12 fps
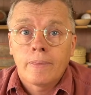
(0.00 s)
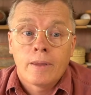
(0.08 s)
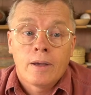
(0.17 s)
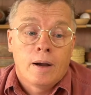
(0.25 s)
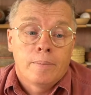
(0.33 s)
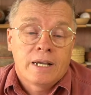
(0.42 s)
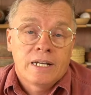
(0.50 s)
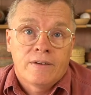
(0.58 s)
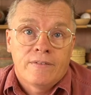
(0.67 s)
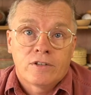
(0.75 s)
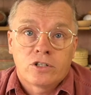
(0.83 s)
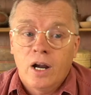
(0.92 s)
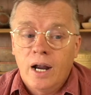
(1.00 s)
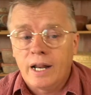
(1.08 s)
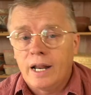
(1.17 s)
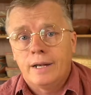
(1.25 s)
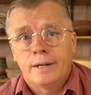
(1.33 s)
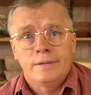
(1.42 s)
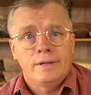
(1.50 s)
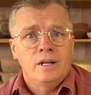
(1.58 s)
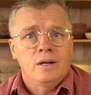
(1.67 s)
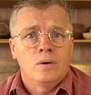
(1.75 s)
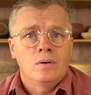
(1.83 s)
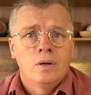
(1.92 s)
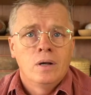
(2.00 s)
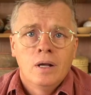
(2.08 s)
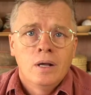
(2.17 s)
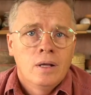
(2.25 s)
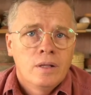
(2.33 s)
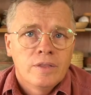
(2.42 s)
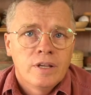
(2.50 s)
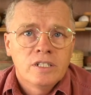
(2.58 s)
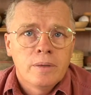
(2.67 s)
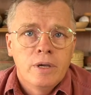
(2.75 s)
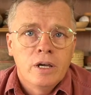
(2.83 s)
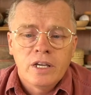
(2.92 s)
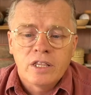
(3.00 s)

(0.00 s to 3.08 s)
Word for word: uh, because I've never tried it. And, you know, there's a million